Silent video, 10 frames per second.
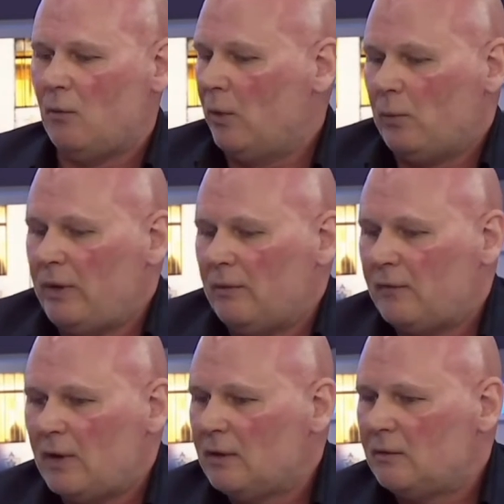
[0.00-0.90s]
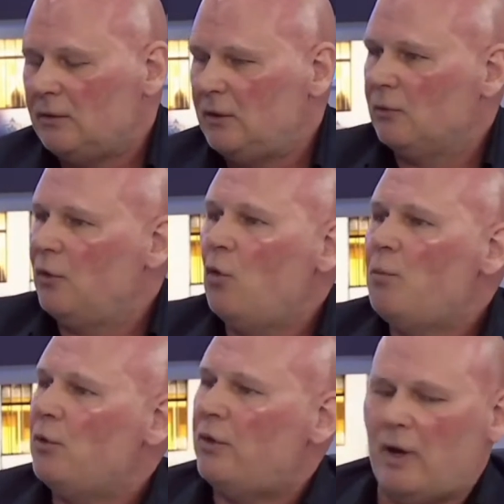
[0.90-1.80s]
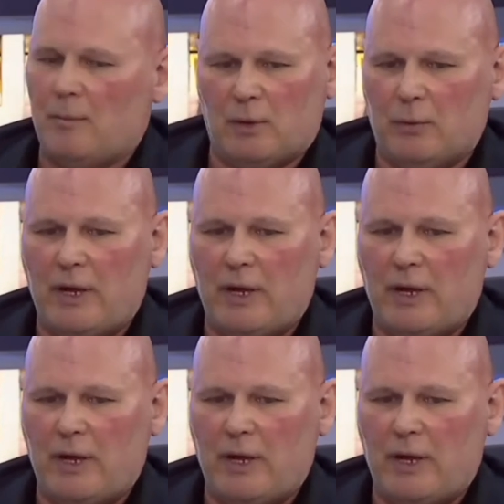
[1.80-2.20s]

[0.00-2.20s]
where we have Nobu coming.